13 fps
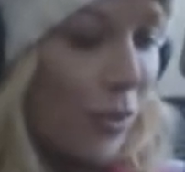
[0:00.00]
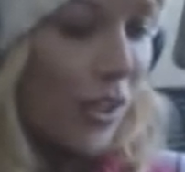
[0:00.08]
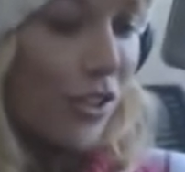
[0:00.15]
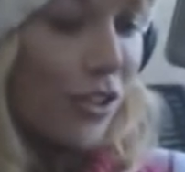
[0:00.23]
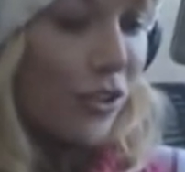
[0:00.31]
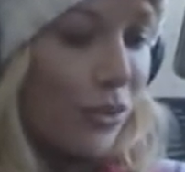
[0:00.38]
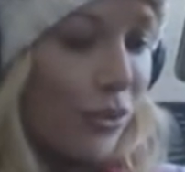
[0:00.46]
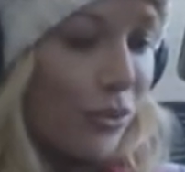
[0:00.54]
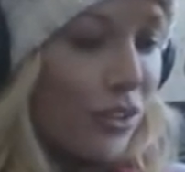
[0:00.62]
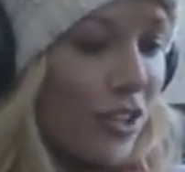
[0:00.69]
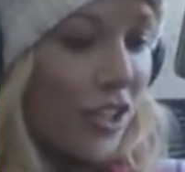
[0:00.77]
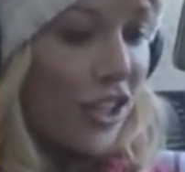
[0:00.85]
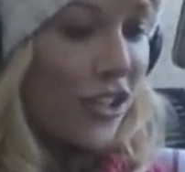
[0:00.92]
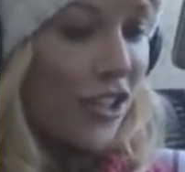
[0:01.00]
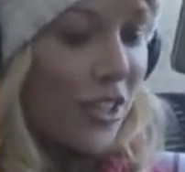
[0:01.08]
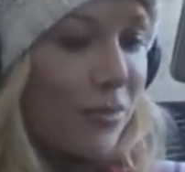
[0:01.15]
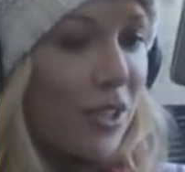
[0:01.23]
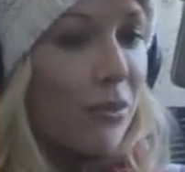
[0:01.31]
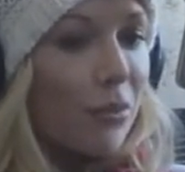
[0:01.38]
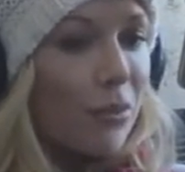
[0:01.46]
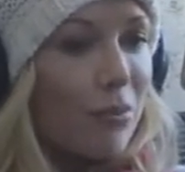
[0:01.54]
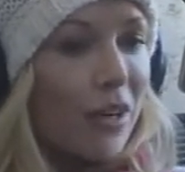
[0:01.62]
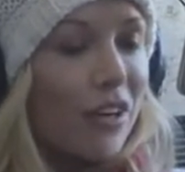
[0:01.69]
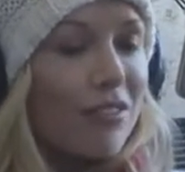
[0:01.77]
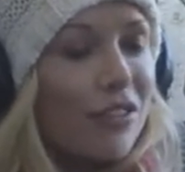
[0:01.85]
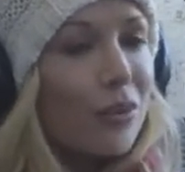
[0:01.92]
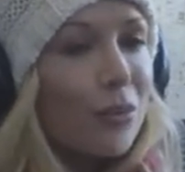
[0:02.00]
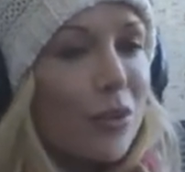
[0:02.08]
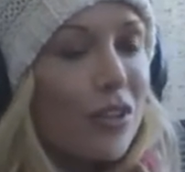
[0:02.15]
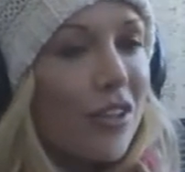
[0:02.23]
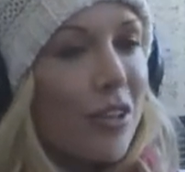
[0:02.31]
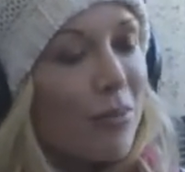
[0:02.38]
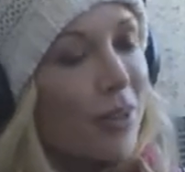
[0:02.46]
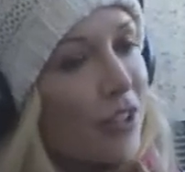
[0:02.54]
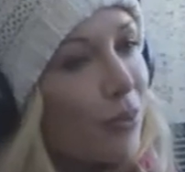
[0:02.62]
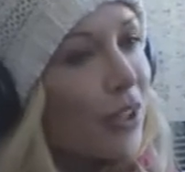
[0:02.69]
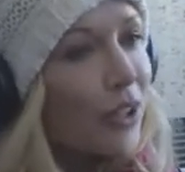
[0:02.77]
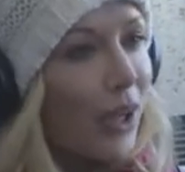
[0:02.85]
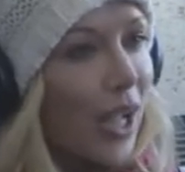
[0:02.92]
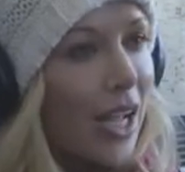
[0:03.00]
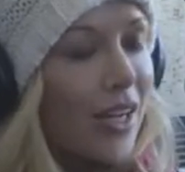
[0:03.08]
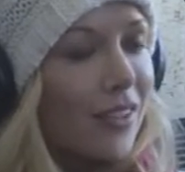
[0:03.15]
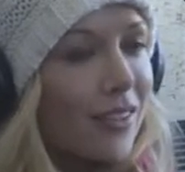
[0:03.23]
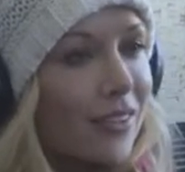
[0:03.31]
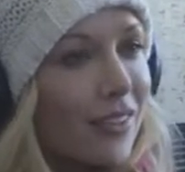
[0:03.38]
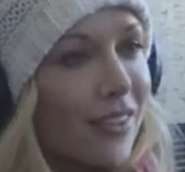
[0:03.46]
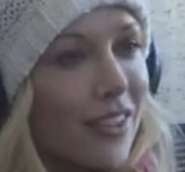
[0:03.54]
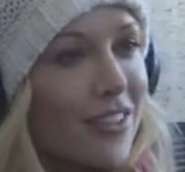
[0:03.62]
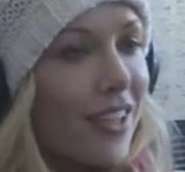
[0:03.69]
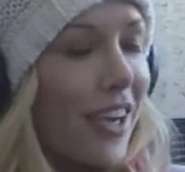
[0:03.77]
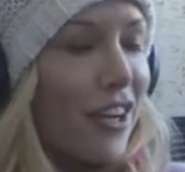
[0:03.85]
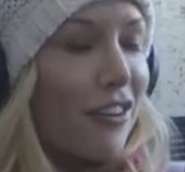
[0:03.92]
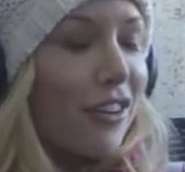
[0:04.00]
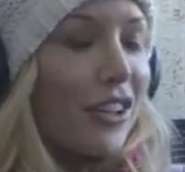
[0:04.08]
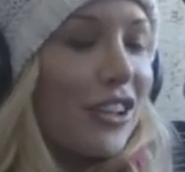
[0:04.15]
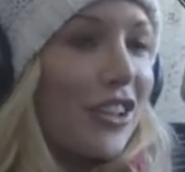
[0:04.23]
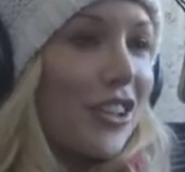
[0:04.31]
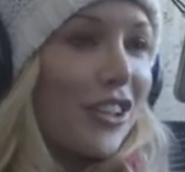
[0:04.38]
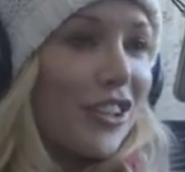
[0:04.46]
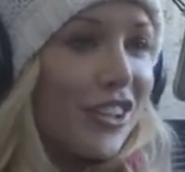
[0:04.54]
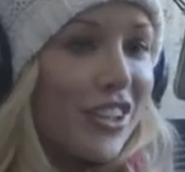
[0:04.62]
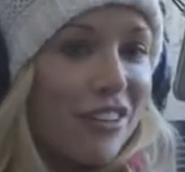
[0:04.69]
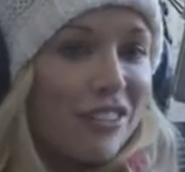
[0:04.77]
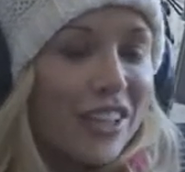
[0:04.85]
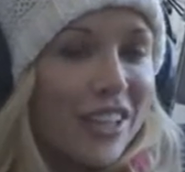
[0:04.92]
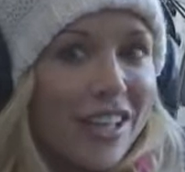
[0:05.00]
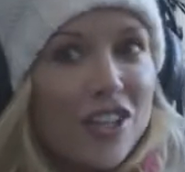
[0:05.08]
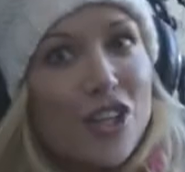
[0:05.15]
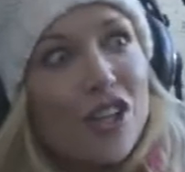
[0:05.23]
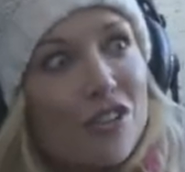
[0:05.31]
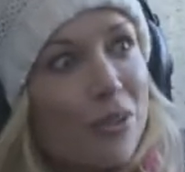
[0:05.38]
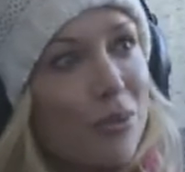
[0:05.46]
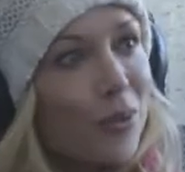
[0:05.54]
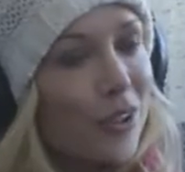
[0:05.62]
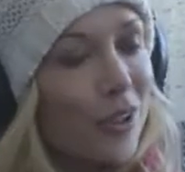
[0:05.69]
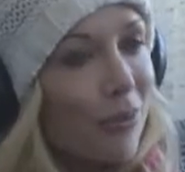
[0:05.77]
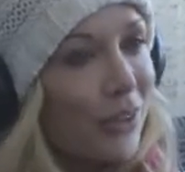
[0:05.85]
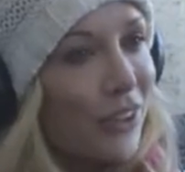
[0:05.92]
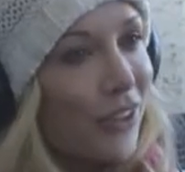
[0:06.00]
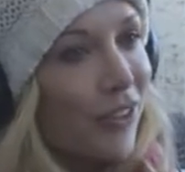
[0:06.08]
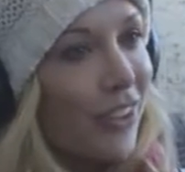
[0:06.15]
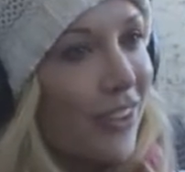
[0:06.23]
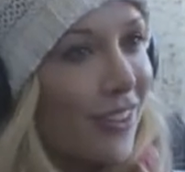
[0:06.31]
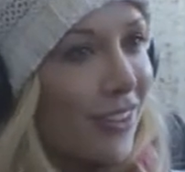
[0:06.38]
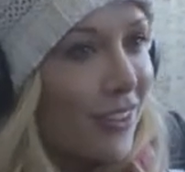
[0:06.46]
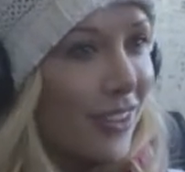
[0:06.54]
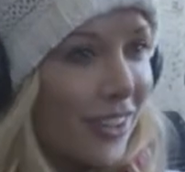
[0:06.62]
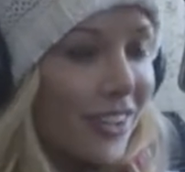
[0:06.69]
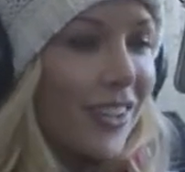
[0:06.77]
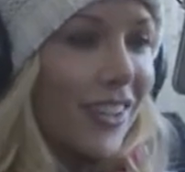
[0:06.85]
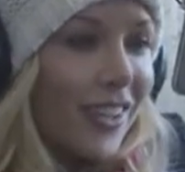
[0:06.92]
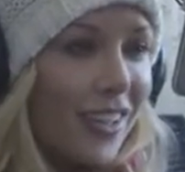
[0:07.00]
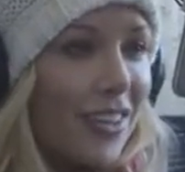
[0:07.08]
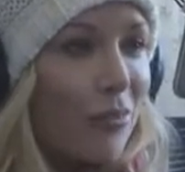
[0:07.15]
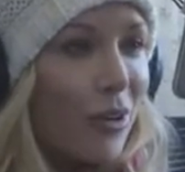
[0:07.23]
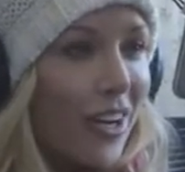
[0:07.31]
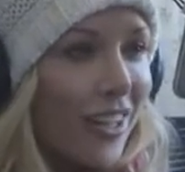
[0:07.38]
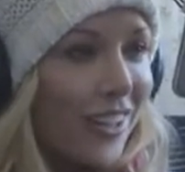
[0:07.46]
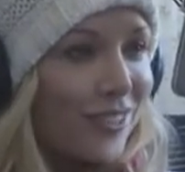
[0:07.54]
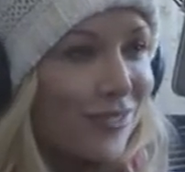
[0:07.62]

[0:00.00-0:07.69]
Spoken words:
want to teach them to be prepared for the world in the best way you can. And that's kind of all you can do. You definitely can't change the world, but you can get them ready.